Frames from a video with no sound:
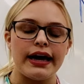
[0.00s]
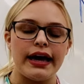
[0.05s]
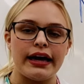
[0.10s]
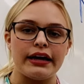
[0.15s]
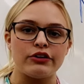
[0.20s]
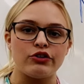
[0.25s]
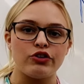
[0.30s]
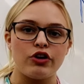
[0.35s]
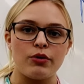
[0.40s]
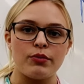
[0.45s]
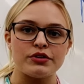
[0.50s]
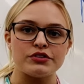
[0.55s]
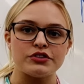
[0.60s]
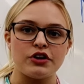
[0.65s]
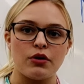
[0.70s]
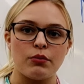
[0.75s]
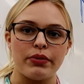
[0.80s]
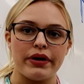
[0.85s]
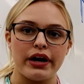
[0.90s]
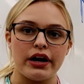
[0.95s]
and
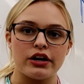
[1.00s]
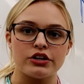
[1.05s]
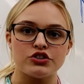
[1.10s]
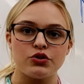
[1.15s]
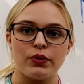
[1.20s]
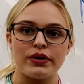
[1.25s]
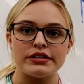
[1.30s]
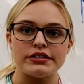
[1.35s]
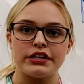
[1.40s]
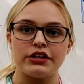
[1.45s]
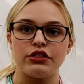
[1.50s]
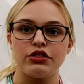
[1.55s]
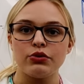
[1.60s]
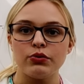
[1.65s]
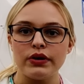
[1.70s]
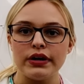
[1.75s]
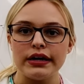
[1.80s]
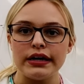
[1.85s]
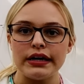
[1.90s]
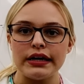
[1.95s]
chromosome pair
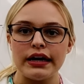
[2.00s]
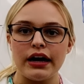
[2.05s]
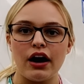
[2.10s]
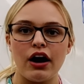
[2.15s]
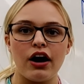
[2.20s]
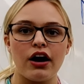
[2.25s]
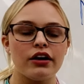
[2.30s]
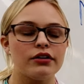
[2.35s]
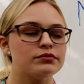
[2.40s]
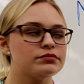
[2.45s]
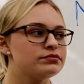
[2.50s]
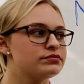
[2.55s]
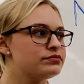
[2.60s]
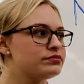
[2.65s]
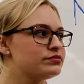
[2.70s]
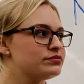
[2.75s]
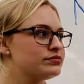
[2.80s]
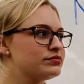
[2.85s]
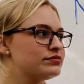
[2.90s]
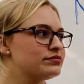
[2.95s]
23
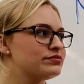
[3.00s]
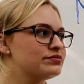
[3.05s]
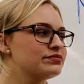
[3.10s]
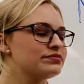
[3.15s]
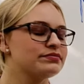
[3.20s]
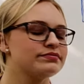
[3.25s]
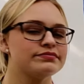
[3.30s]
are